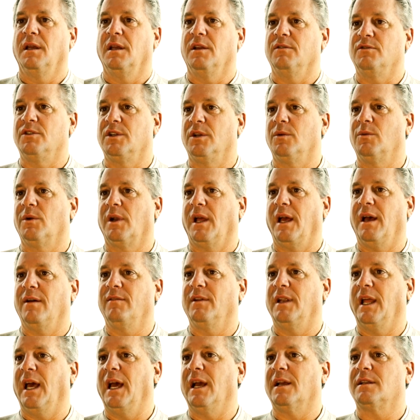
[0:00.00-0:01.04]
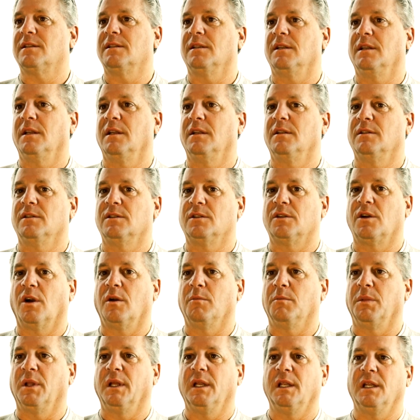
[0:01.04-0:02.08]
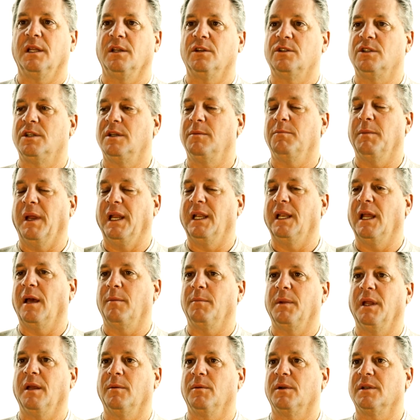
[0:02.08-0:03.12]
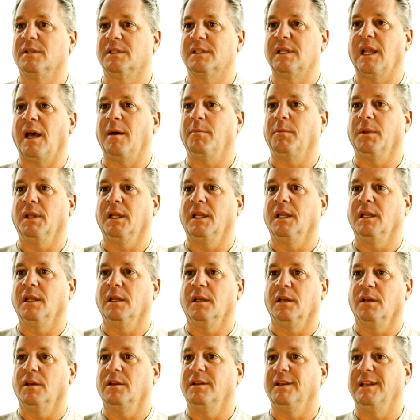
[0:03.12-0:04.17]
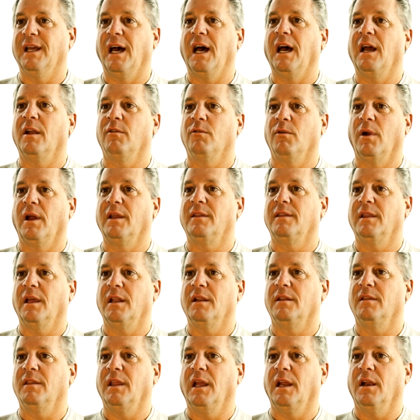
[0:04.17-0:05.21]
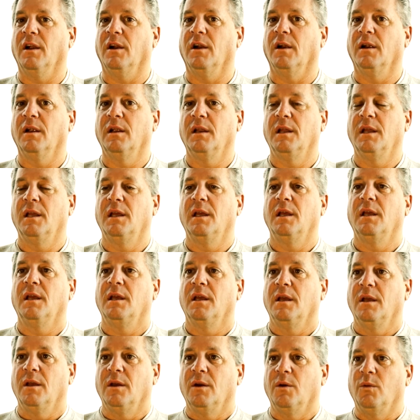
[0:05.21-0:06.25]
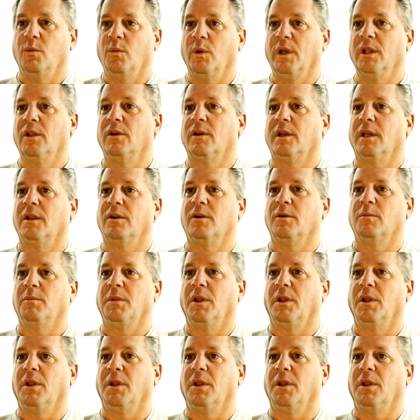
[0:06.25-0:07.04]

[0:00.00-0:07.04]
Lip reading: if she were to have an accident and start bleeding, she may not be able to stop bleeding and could die right then and there. We look at her